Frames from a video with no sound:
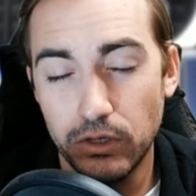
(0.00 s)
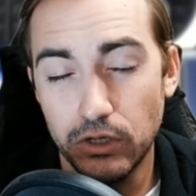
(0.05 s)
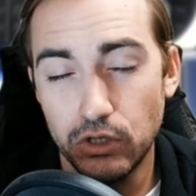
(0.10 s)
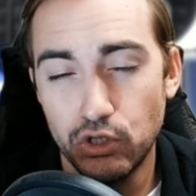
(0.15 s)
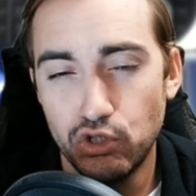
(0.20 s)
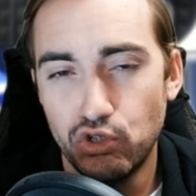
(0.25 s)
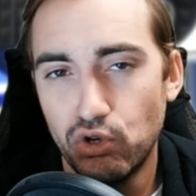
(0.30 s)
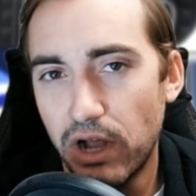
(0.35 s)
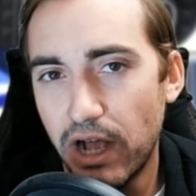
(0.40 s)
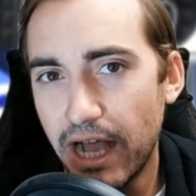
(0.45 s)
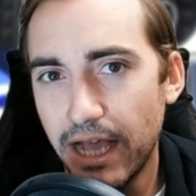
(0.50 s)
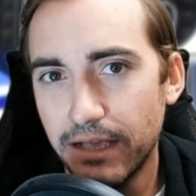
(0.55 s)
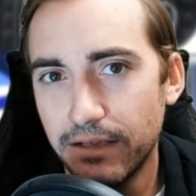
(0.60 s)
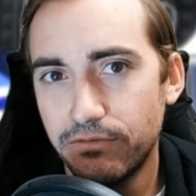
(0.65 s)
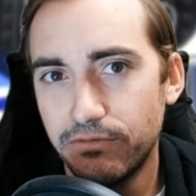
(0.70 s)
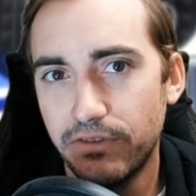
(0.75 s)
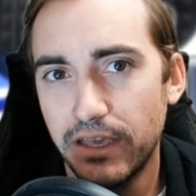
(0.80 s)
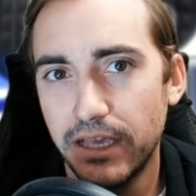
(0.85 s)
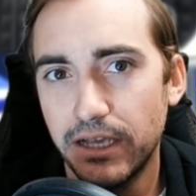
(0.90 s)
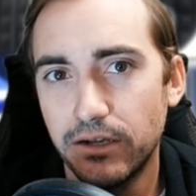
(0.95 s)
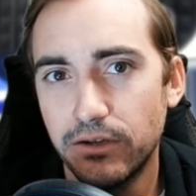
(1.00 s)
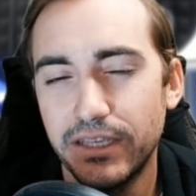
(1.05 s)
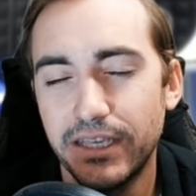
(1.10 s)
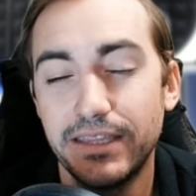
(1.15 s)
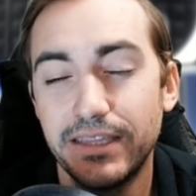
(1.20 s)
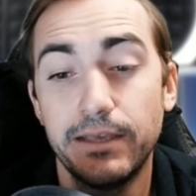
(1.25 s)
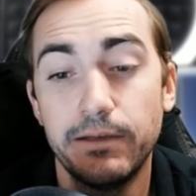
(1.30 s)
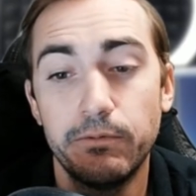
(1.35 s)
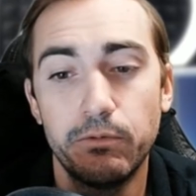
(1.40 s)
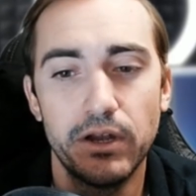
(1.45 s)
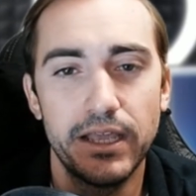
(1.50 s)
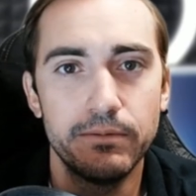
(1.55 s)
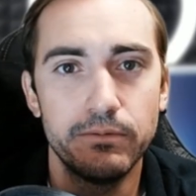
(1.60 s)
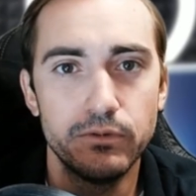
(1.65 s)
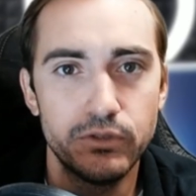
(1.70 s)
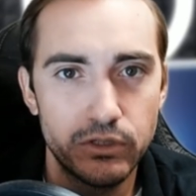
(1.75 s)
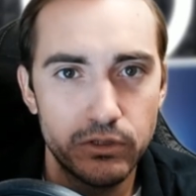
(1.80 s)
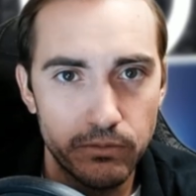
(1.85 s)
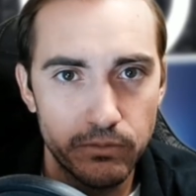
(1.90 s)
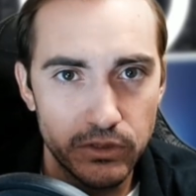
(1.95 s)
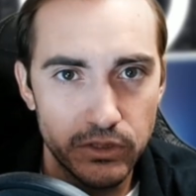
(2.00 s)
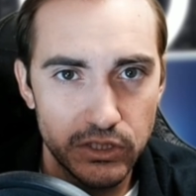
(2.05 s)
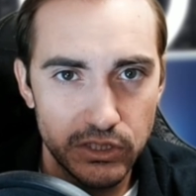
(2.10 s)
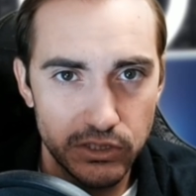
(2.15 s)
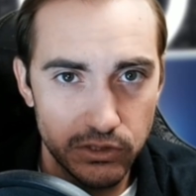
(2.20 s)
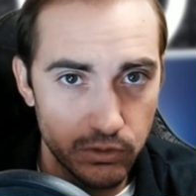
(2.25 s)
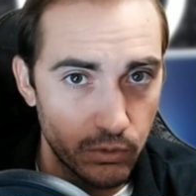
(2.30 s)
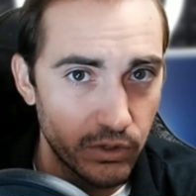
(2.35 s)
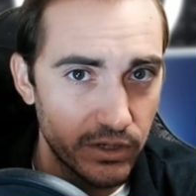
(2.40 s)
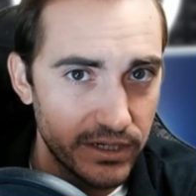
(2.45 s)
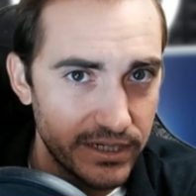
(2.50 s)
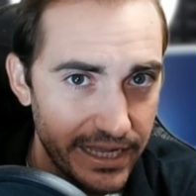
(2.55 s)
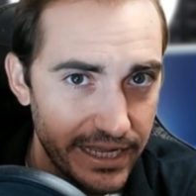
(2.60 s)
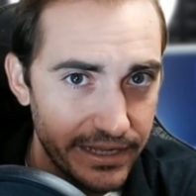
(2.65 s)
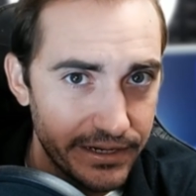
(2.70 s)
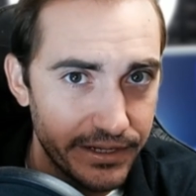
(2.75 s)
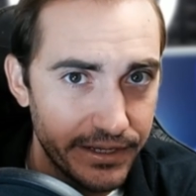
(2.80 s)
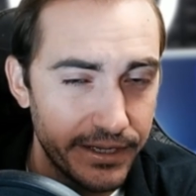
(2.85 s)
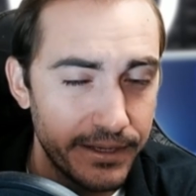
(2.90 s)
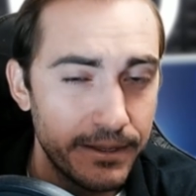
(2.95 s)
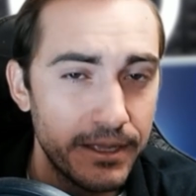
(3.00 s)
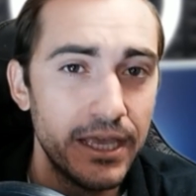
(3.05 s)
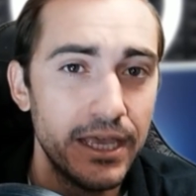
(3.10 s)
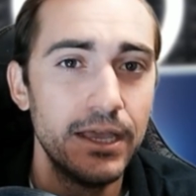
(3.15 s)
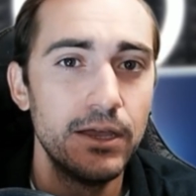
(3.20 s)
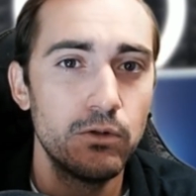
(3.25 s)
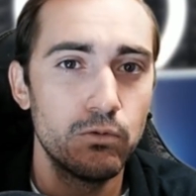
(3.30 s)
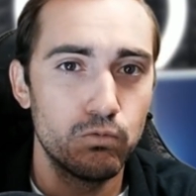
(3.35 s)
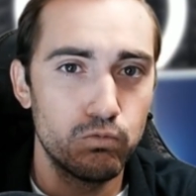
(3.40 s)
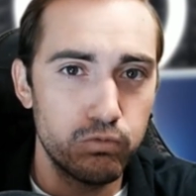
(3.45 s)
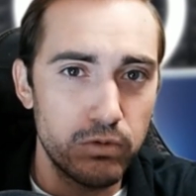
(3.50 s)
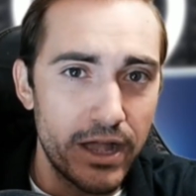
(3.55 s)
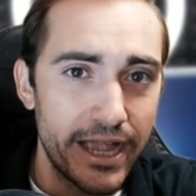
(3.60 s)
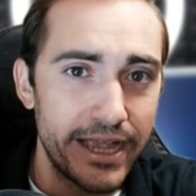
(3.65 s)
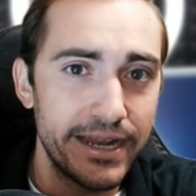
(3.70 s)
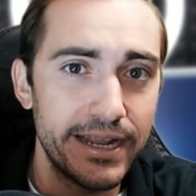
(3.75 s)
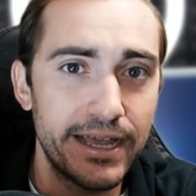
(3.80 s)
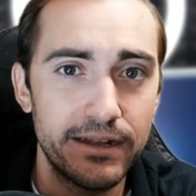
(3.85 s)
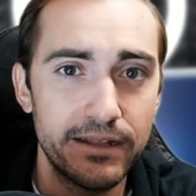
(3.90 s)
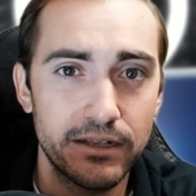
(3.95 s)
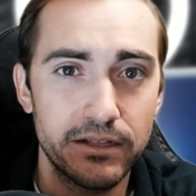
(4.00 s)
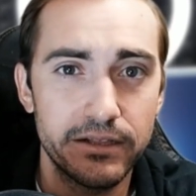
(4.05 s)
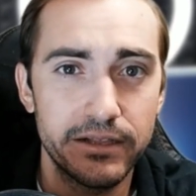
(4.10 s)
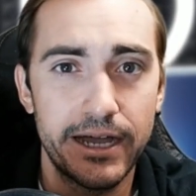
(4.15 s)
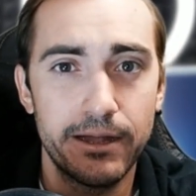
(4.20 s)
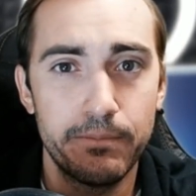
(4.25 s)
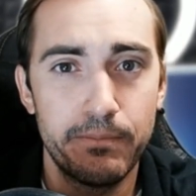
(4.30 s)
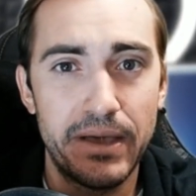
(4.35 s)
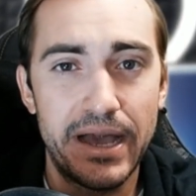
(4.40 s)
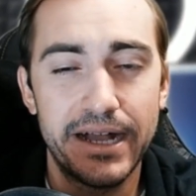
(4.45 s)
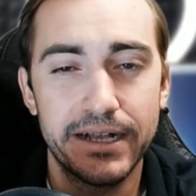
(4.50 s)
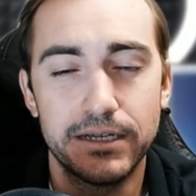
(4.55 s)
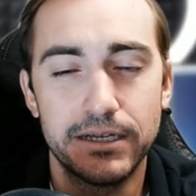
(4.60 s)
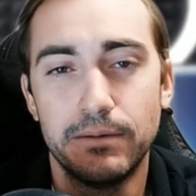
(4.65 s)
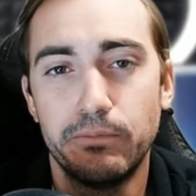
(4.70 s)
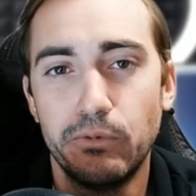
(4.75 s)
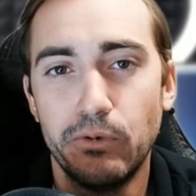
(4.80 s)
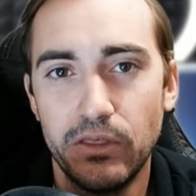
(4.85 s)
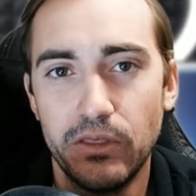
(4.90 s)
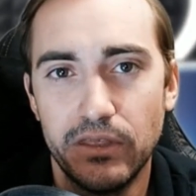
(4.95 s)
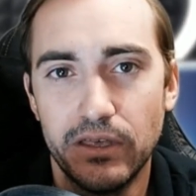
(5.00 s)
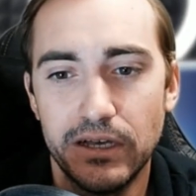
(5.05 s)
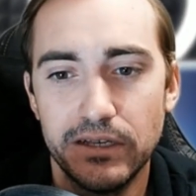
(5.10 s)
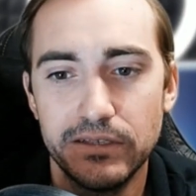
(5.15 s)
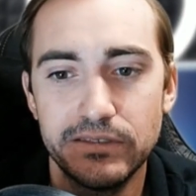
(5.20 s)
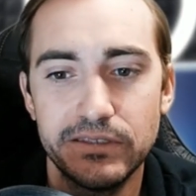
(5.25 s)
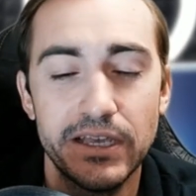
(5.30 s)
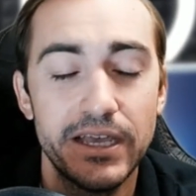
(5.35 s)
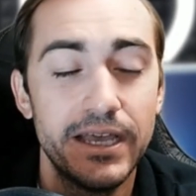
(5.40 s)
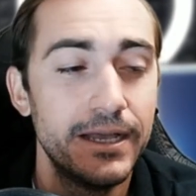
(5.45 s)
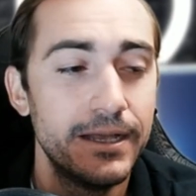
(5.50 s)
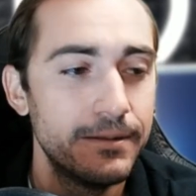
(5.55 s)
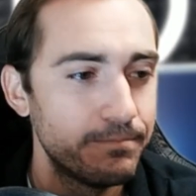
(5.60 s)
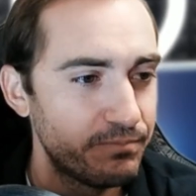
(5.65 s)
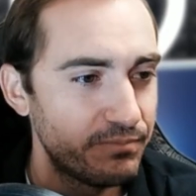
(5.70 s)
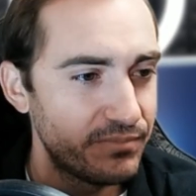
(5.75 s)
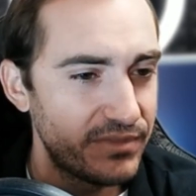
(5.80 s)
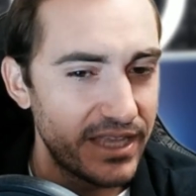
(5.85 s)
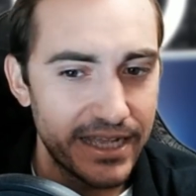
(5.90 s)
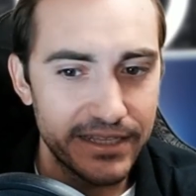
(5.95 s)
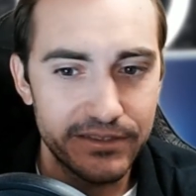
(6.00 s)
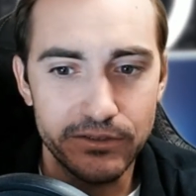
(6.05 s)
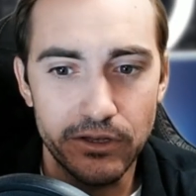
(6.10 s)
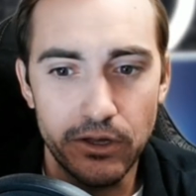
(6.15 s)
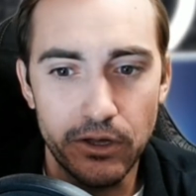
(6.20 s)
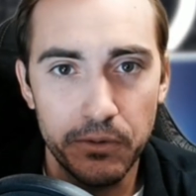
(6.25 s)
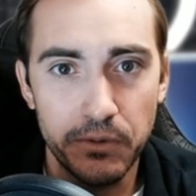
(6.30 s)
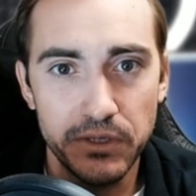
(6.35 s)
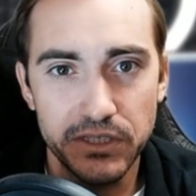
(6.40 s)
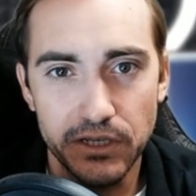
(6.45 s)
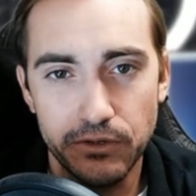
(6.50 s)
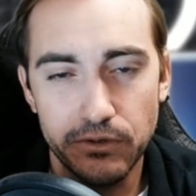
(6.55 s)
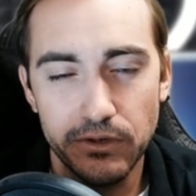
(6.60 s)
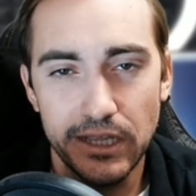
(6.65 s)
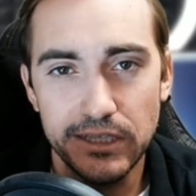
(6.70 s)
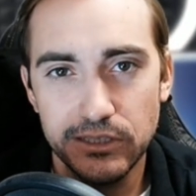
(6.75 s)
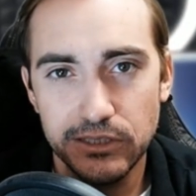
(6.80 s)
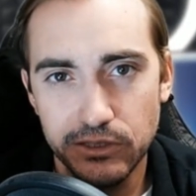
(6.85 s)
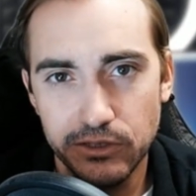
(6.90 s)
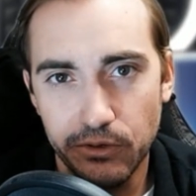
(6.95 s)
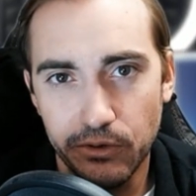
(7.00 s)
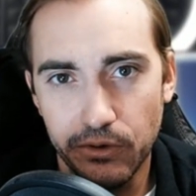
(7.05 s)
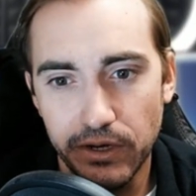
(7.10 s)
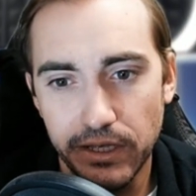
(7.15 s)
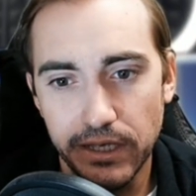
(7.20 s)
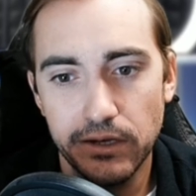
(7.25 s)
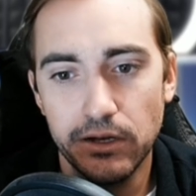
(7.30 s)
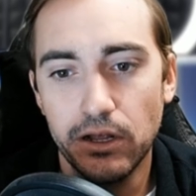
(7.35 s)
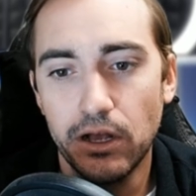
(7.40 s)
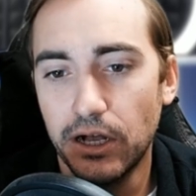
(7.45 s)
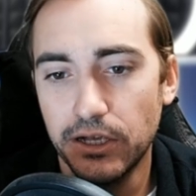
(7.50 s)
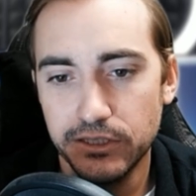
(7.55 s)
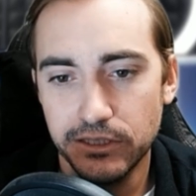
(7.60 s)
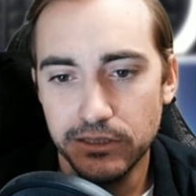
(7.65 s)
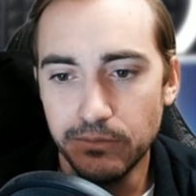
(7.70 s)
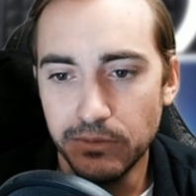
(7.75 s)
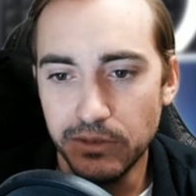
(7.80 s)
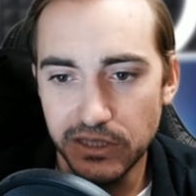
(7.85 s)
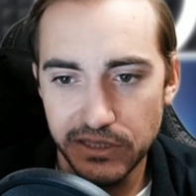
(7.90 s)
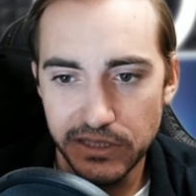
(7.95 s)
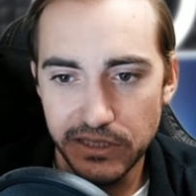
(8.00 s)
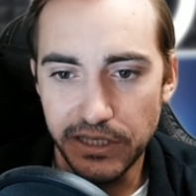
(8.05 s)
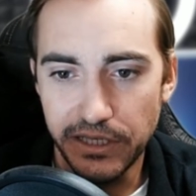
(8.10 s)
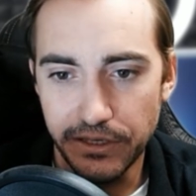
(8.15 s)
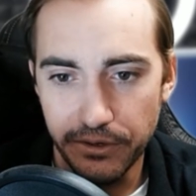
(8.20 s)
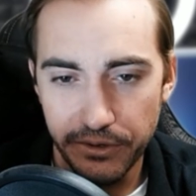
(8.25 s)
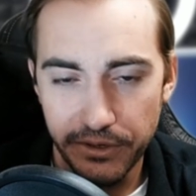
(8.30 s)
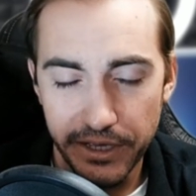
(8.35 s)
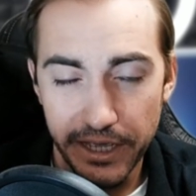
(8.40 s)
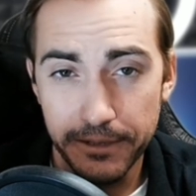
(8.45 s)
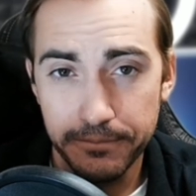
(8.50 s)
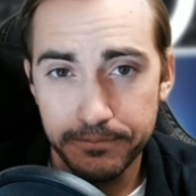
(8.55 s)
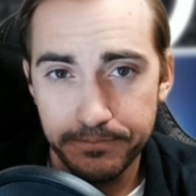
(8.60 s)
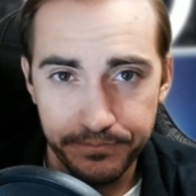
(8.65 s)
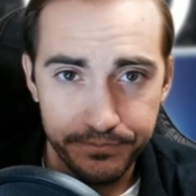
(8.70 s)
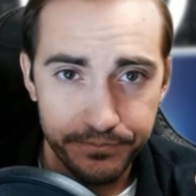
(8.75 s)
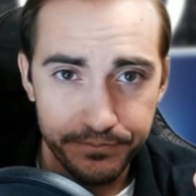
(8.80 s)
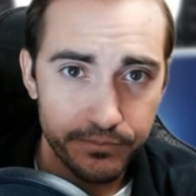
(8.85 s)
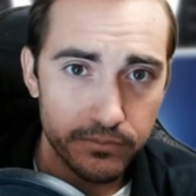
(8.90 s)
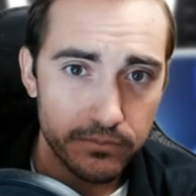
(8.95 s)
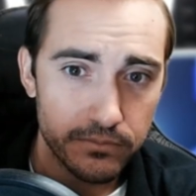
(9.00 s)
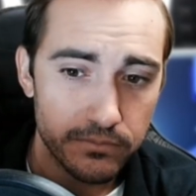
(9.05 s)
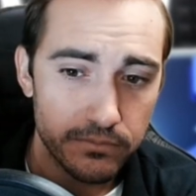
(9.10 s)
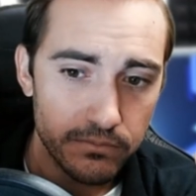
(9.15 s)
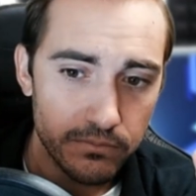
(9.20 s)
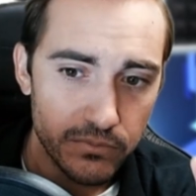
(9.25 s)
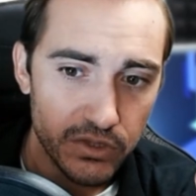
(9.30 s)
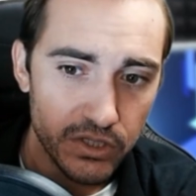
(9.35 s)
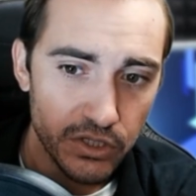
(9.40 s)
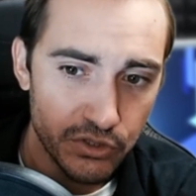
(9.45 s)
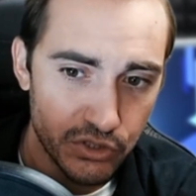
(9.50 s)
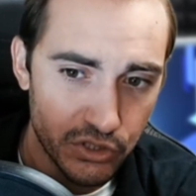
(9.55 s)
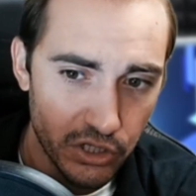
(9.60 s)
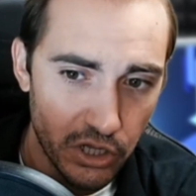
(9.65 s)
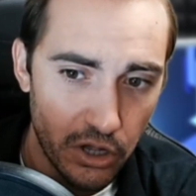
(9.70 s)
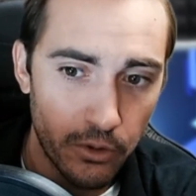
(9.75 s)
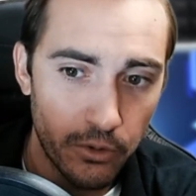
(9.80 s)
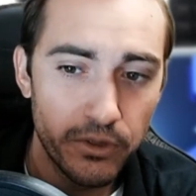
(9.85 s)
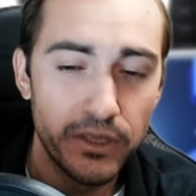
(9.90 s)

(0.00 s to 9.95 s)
drive failed and they were able to restore data right out of cloud backup with us. That's always a great story and awesome to see, okay? So,